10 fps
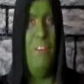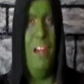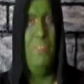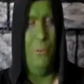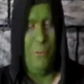
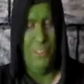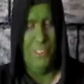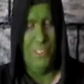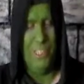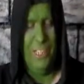favorite
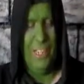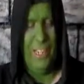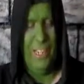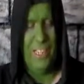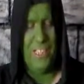
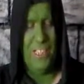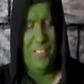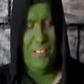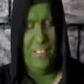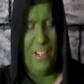is
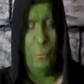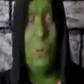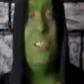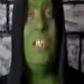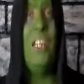that there
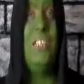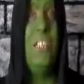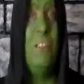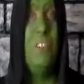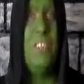was
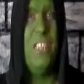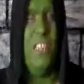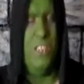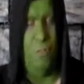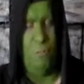several
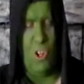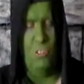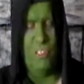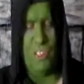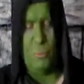scenes
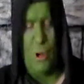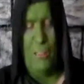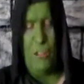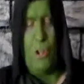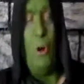involving some
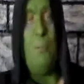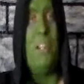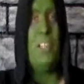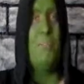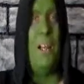rather
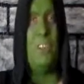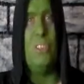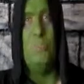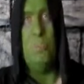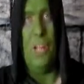copious
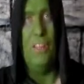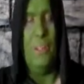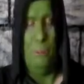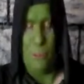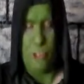amounts of
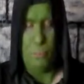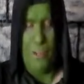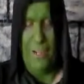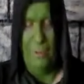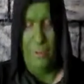blood that were
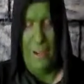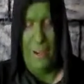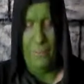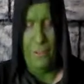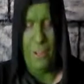sprayed
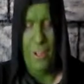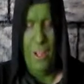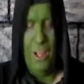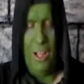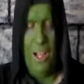around.
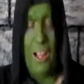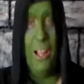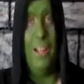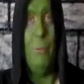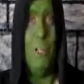
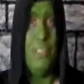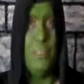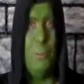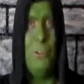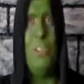It
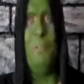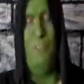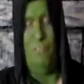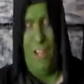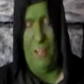was supposed to
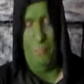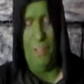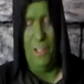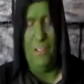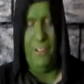be fake
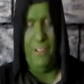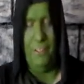blood,